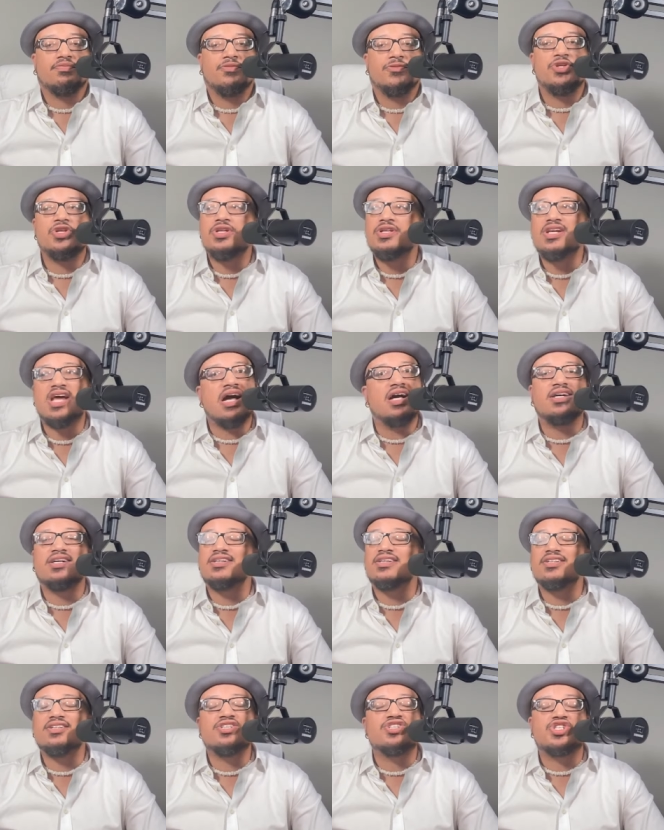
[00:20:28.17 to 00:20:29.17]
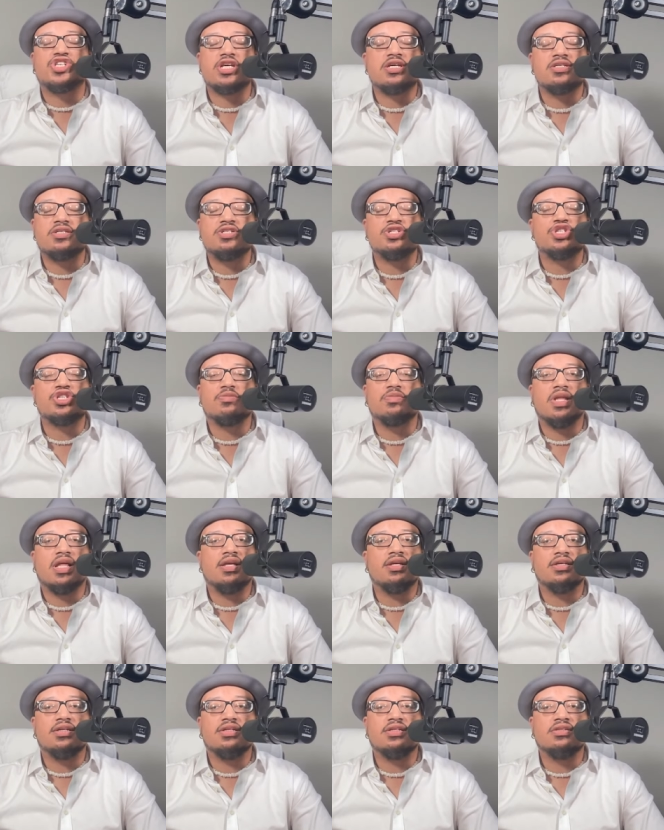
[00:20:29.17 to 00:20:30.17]
You're not going to change them,
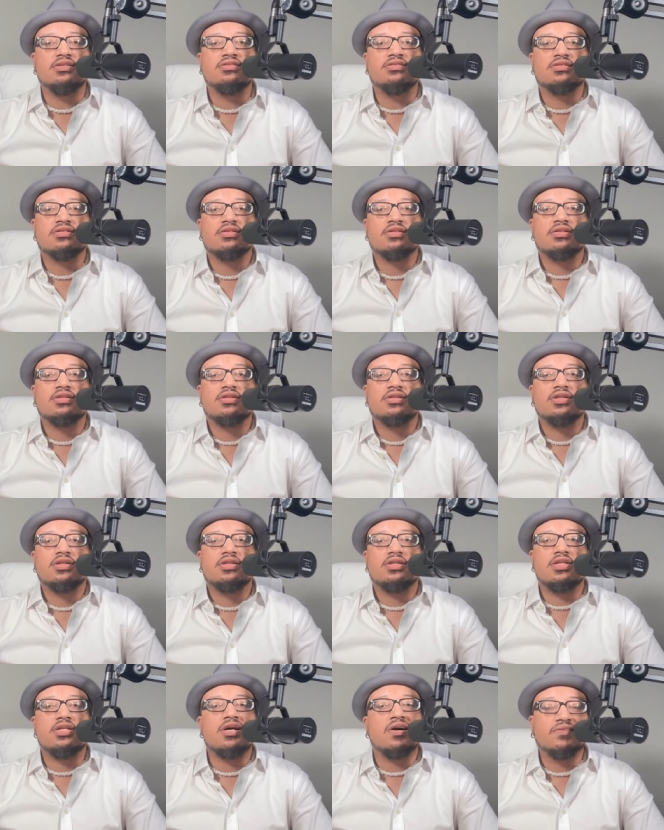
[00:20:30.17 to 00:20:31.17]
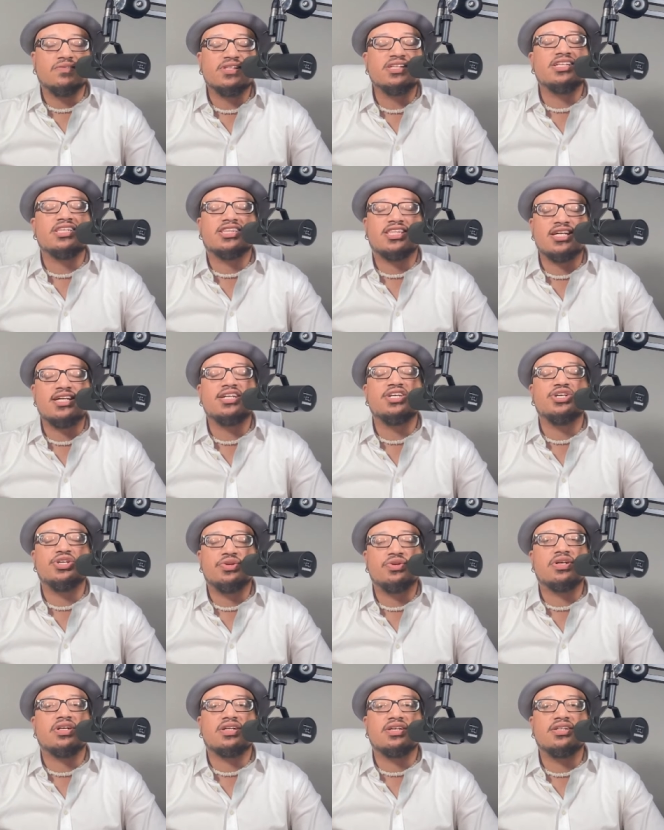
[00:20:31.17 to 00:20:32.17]
ladies. The only thing
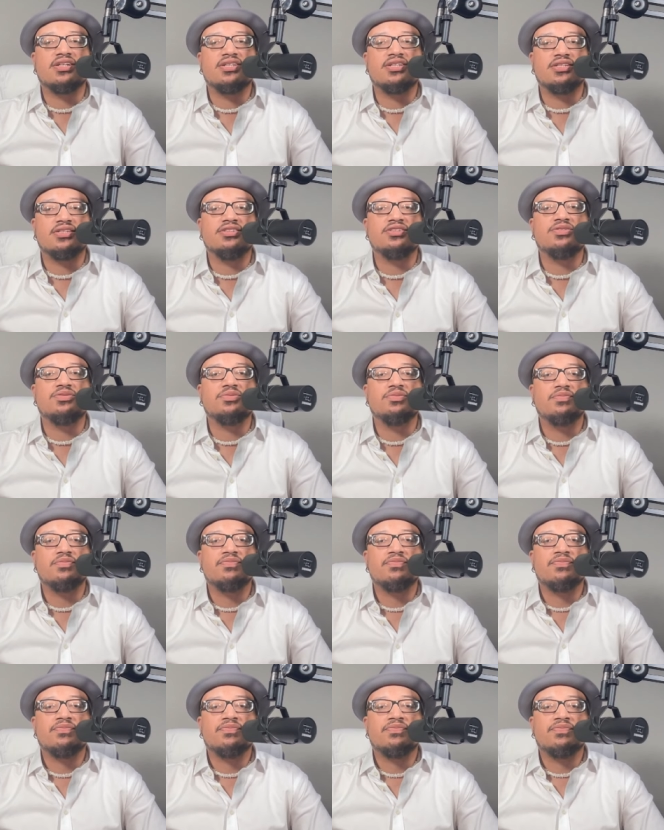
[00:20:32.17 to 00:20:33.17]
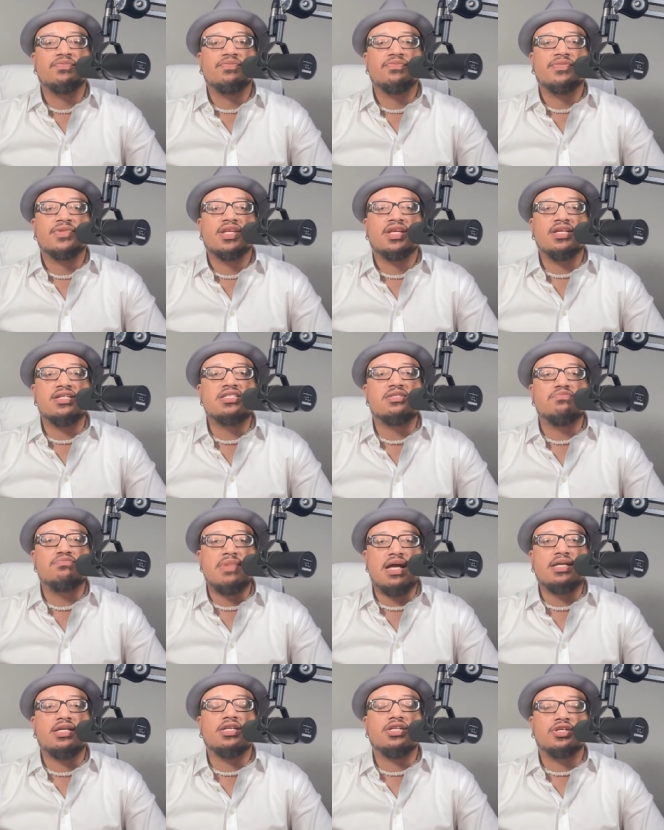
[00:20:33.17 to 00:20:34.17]
you're going to do is
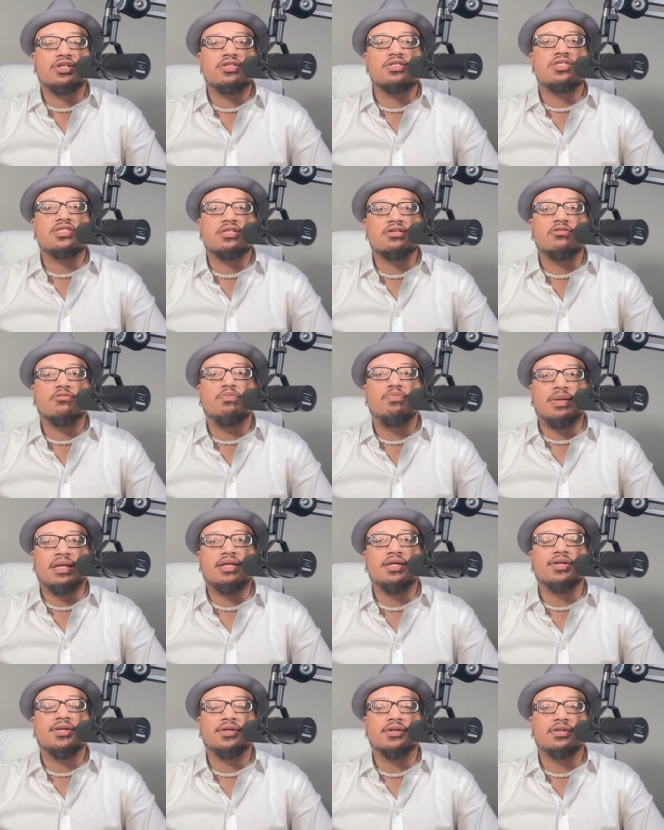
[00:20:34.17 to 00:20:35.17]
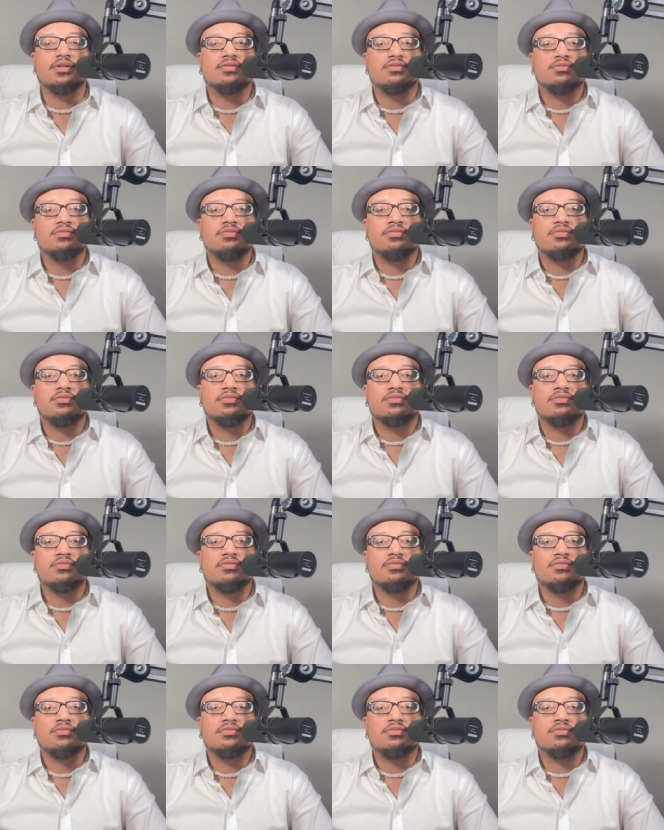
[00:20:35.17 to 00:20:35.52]
make yourself bitter